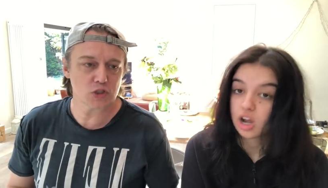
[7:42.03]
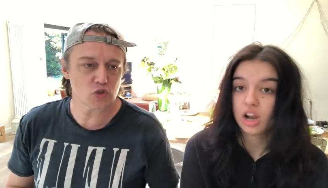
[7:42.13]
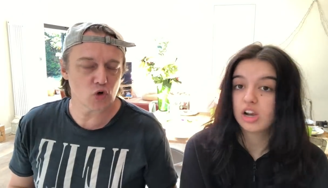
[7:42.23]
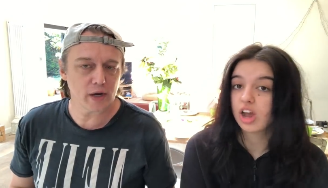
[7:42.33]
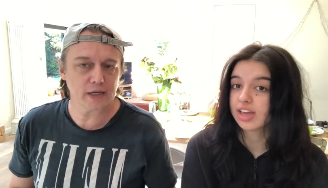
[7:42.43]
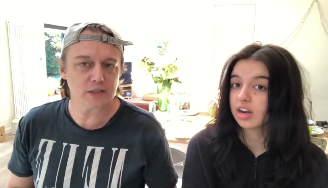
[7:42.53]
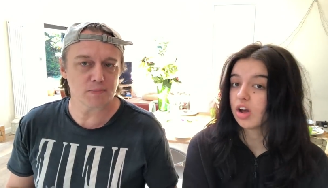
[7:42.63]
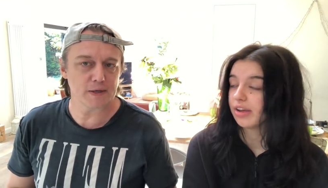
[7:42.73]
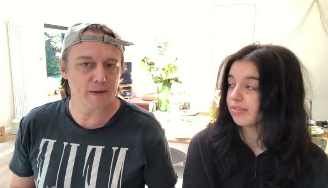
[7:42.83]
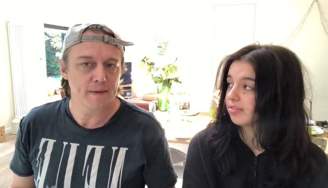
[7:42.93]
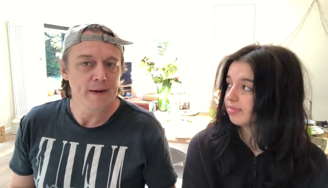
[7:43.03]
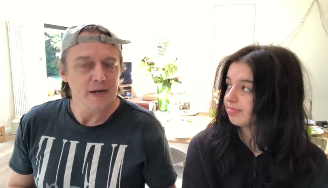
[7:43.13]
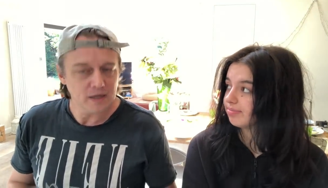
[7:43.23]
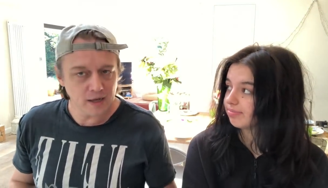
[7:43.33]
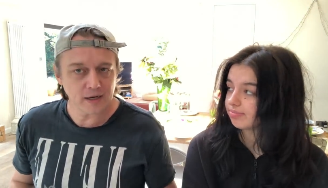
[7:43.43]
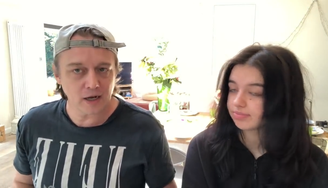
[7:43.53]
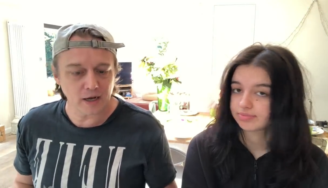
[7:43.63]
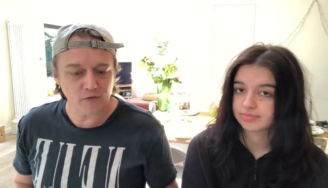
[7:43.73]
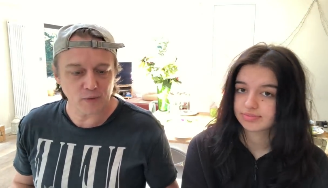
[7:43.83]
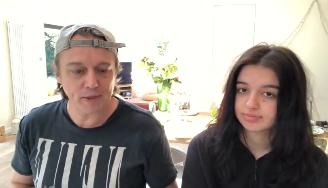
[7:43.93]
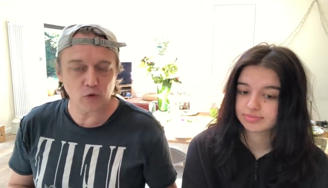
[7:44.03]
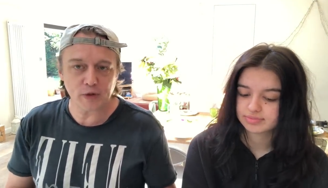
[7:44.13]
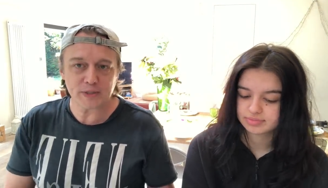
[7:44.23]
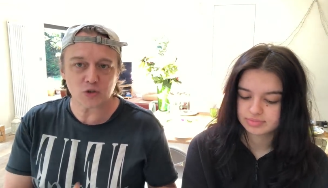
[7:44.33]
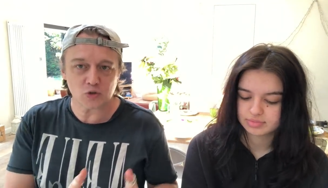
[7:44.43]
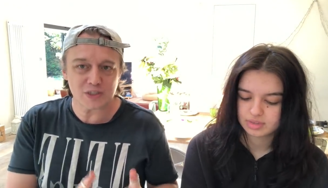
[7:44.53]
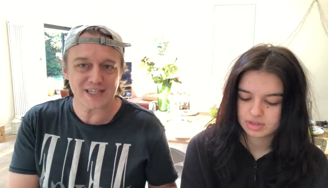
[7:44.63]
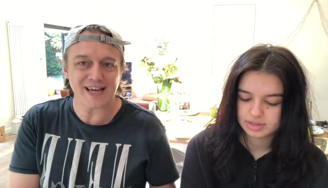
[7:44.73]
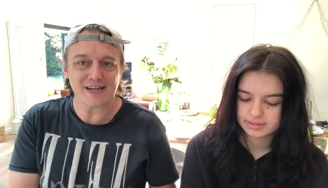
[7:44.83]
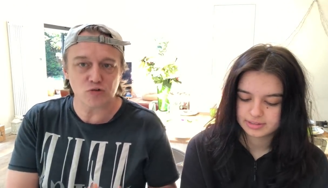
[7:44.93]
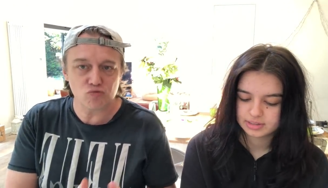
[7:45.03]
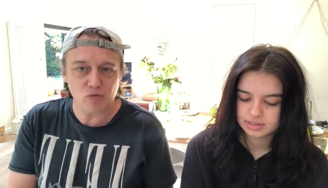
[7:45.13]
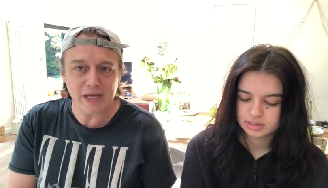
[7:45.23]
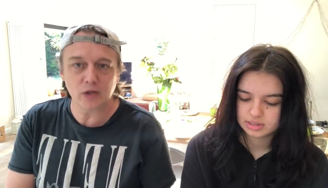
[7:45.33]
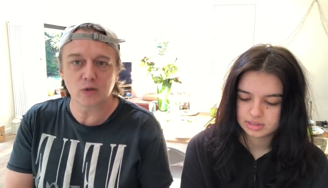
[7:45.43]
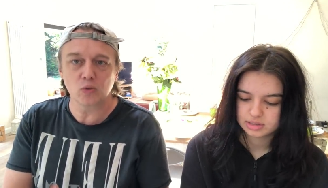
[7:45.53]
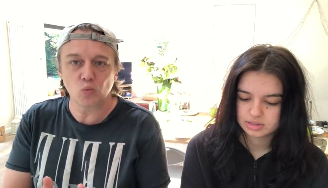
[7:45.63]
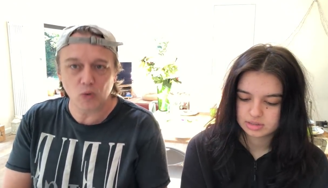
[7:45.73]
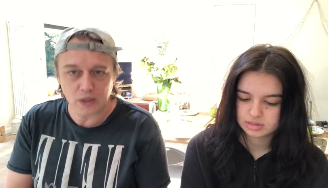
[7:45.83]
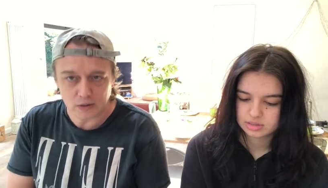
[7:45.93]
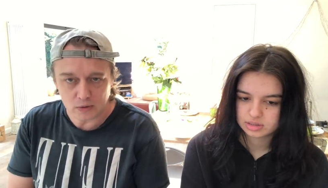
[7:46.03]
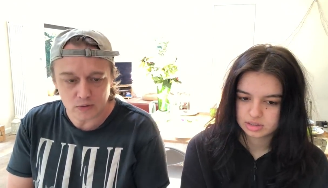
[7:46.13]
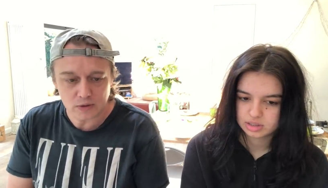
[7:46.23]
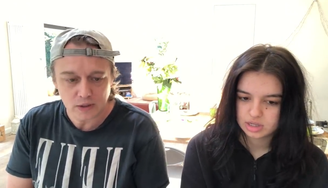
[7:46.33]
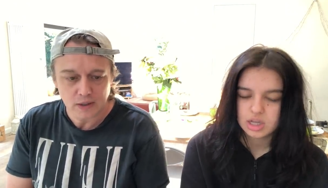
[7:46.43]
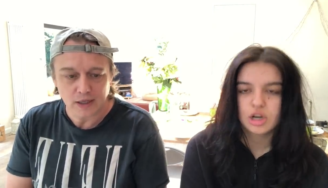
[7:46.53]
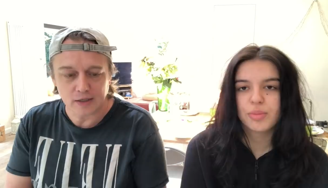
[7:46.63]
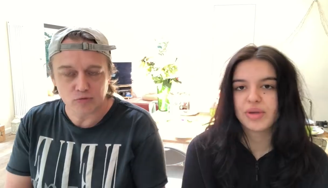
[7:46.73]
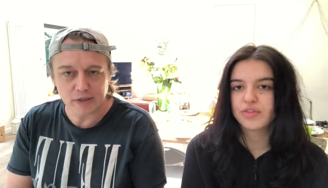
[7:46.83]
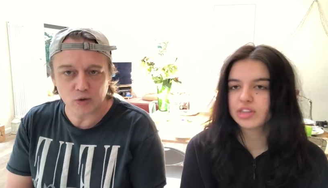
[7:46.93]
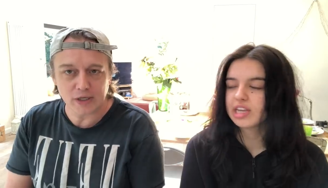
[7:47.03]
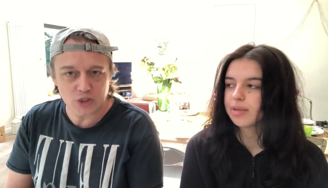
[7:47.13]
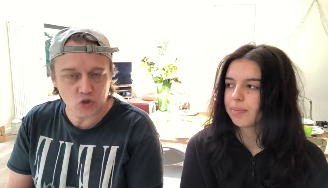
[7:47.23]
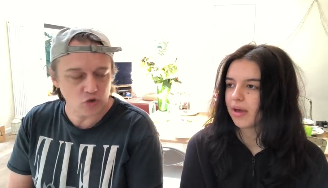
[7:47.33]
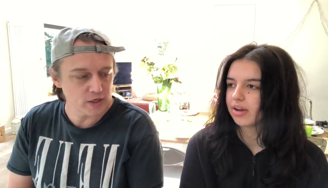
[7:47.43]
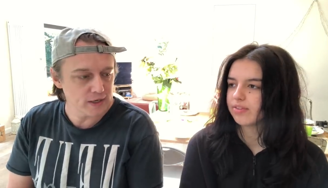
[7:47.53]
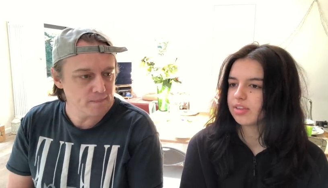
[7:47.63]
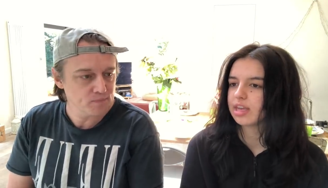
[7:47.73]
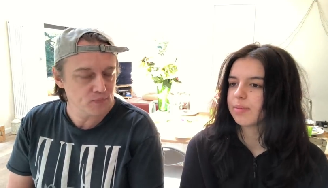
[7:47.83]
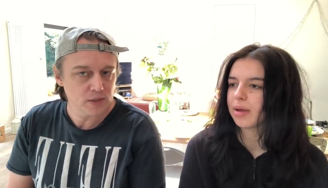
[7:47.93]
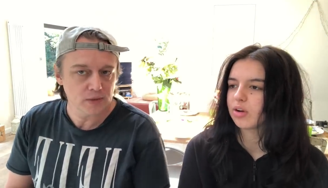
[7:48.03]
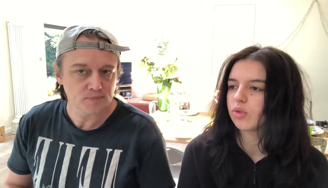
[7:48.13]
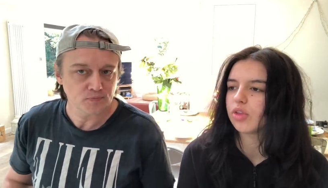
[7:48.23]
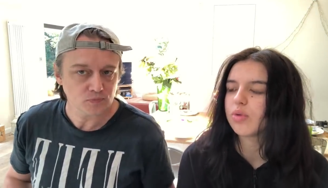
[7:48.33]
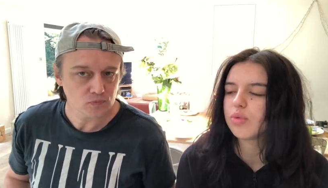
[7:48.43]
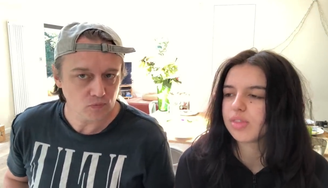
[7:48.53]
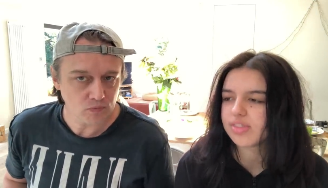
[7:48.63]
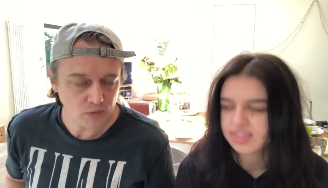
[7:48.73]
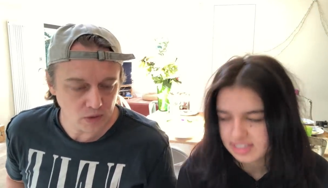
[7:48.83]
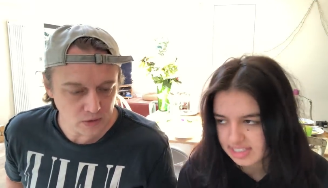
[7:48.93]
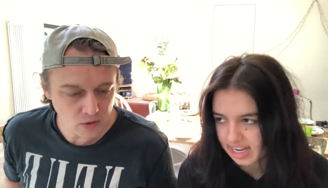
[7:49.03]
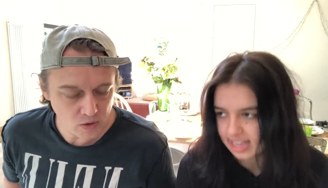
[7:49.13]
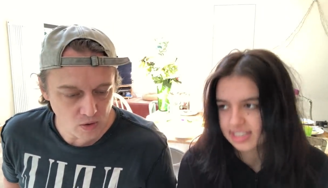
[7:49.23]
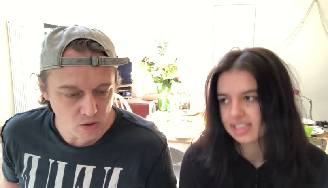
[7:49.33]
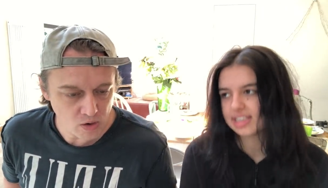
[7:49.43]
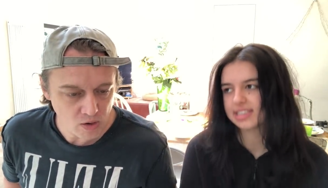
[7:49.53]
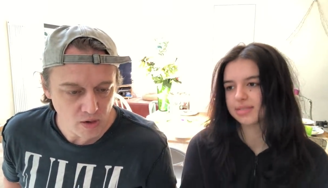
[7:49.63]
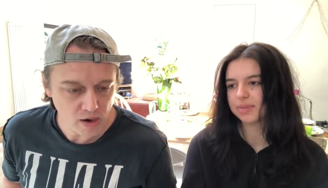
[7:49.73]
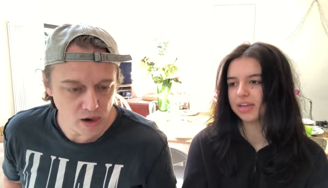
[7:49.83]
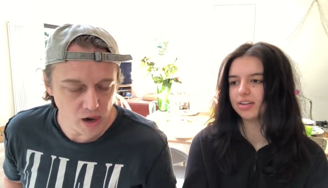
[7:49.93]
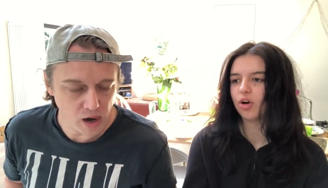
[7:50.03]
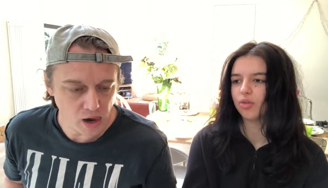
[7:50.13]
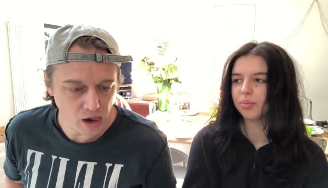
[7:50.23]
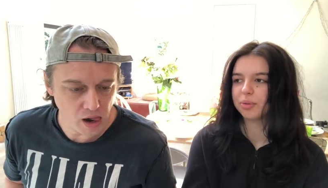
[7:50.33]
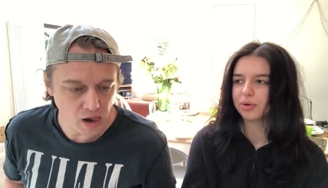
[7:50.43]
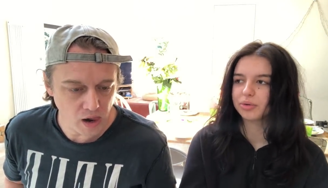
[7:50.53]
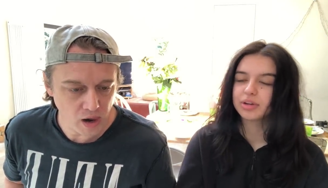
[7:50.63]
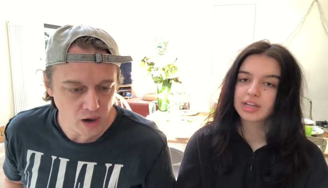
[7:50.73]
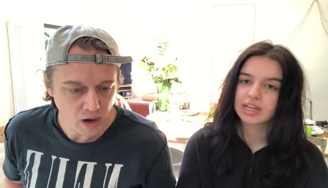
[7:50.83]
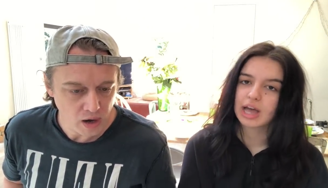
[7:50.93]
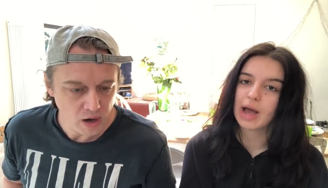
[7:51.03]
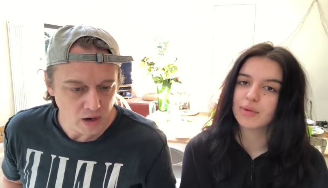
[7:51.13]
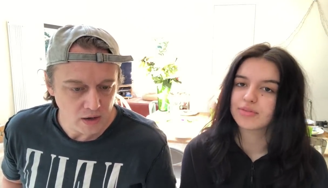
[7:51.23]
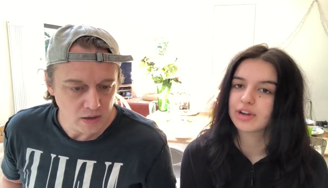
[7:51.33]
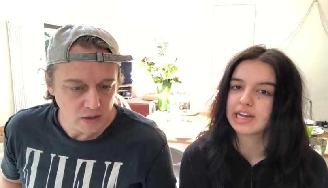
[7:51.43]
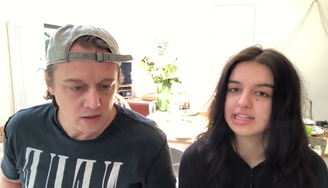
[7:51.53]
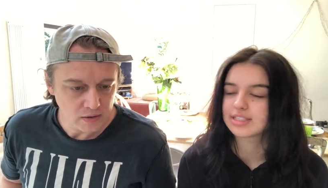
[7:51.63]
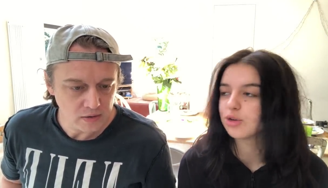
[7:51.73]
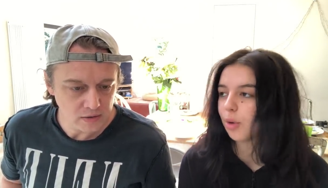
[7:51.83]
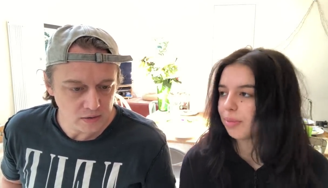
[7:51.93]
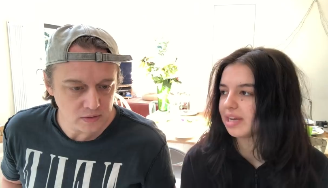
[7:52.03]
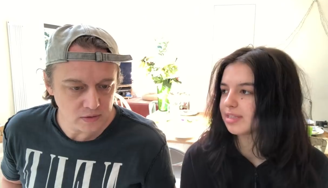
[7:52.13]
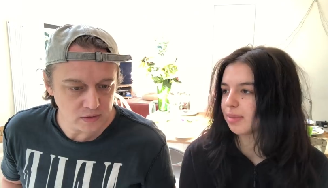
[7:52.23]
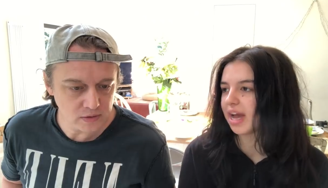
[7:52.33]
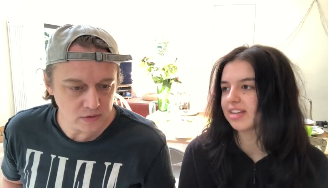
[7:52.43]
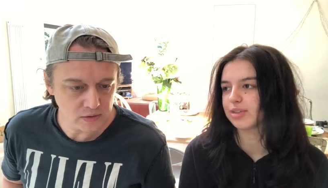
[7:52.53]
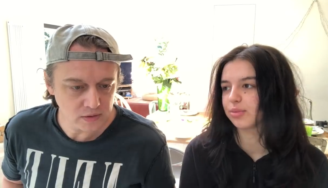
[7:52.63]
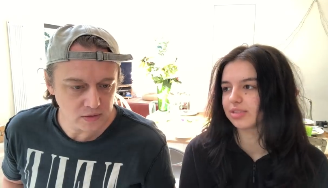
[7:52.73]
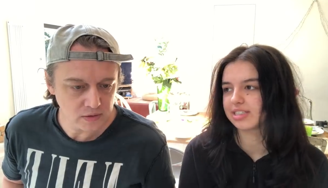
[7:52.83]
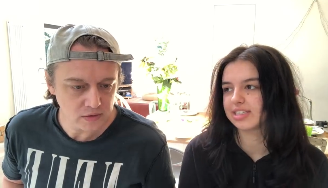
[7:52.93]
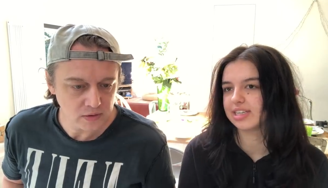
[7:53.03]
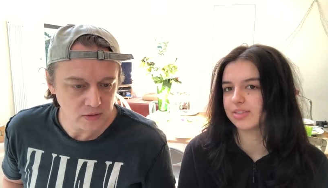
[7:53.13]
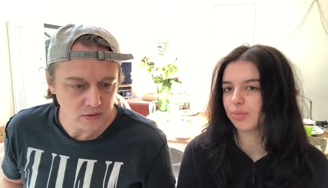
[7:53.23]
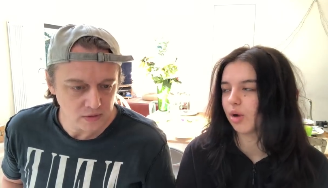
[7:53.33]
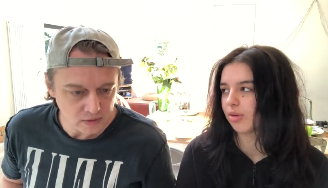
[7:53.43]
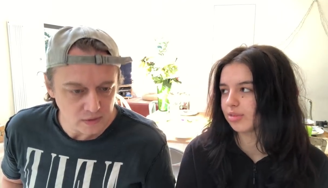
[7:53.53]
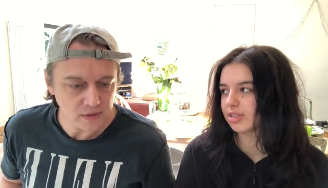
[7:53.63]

Speaker 1: it's trying like to life. be like life. I mean, although it's not set in a real world, no, but if you think history. about it, if you
Speaker 2: think about it, although all the sex in this has been yeah. horrible, However, it's not been as bad as it was in season one.